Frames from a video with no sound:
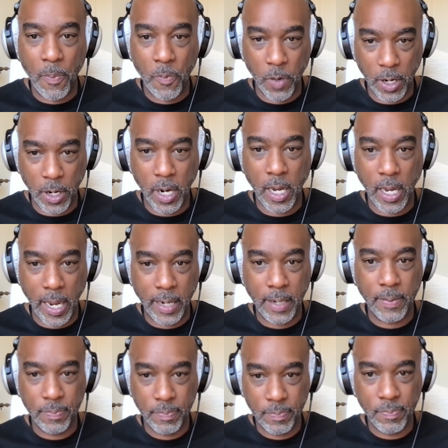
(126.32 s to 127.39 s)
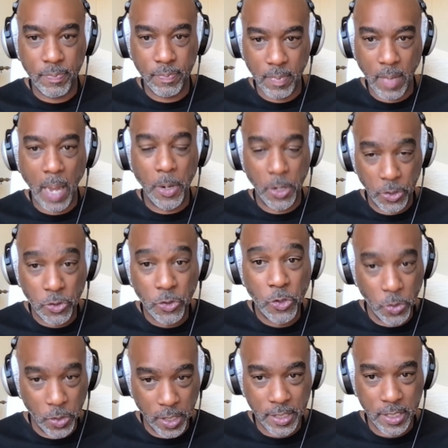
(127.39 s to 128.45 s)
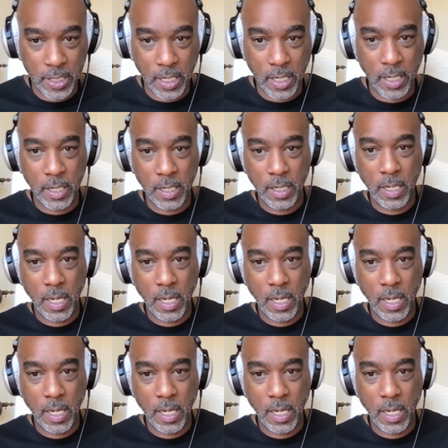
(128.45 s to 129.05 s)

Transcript: I'm going to do this thing.